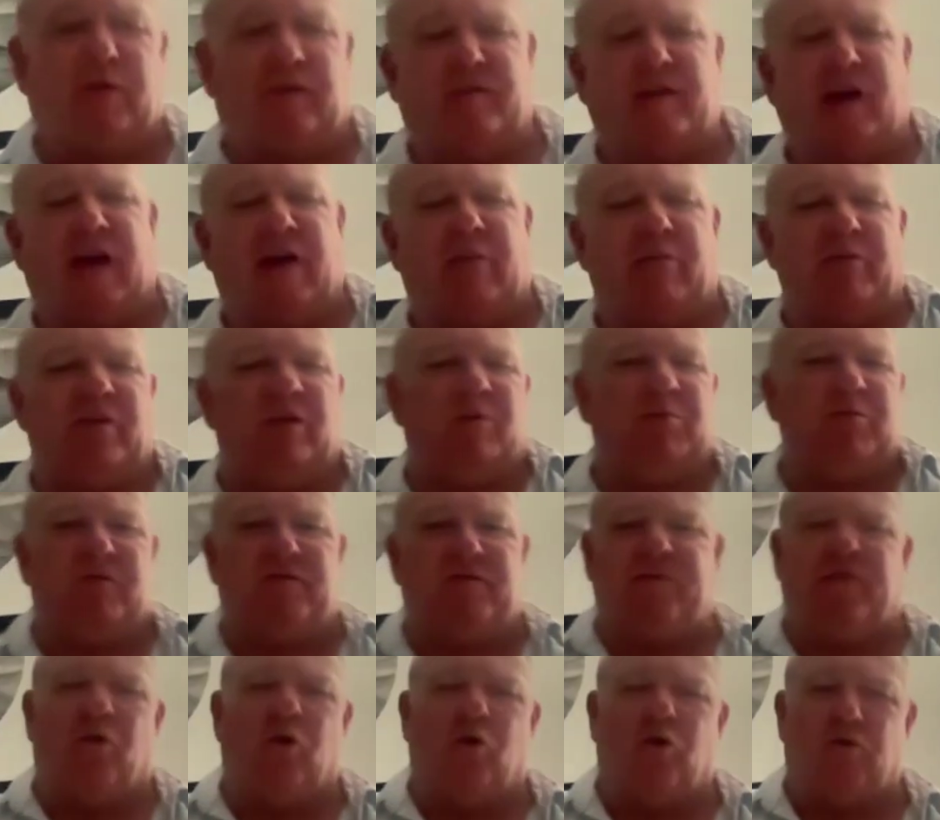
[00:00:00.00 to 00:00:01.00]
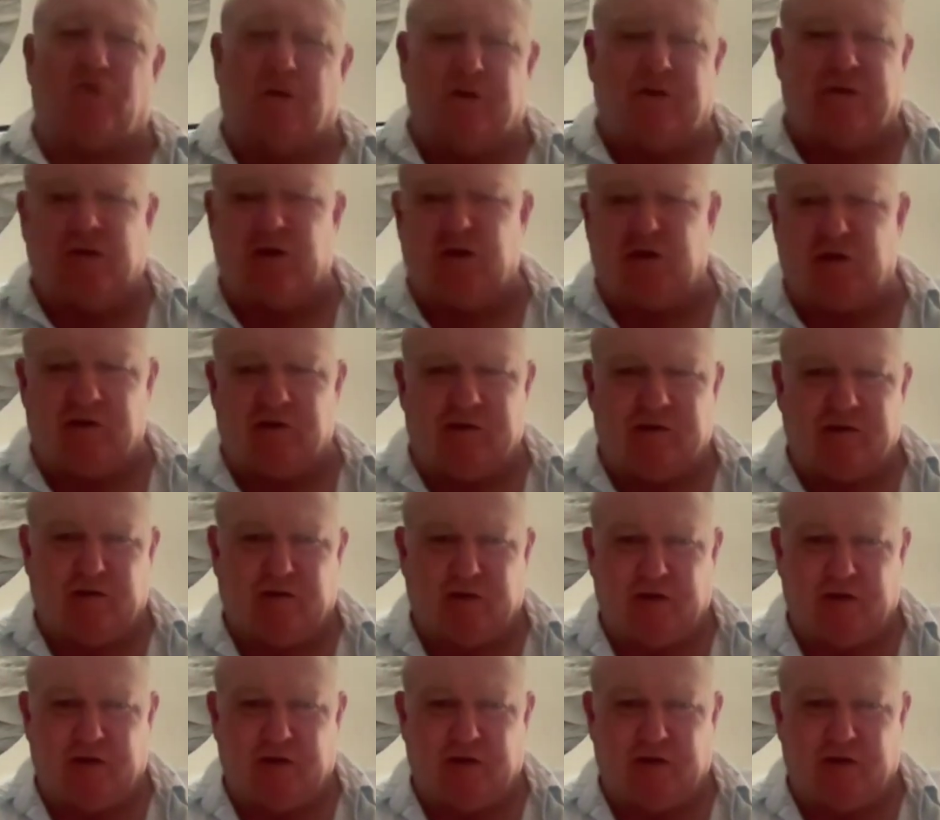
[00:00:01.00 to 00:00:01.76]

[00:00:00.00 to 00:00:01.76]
we started with him at 4 reviews